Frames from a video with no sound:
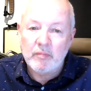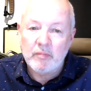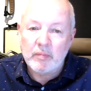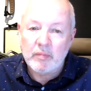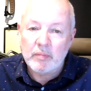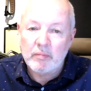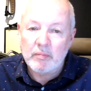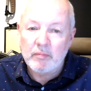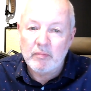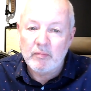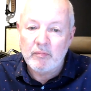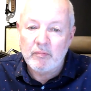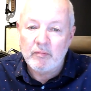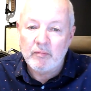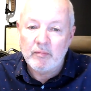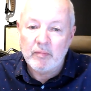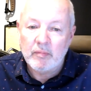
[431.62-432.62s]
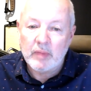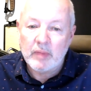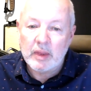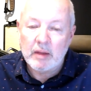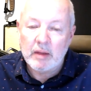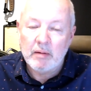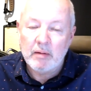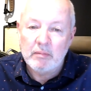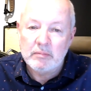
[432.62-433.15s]

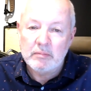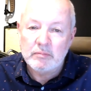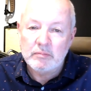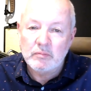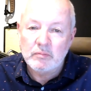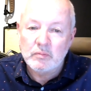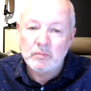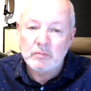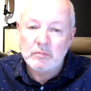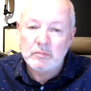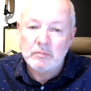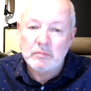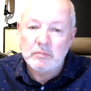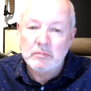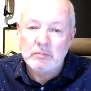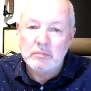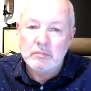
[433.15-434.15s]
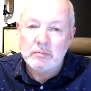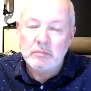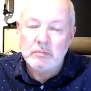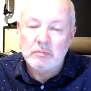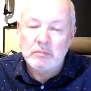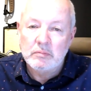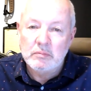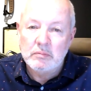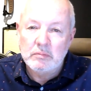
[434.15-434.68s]

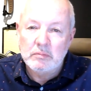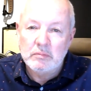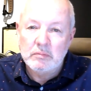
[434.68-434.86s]
No words are spoken by the person on screen.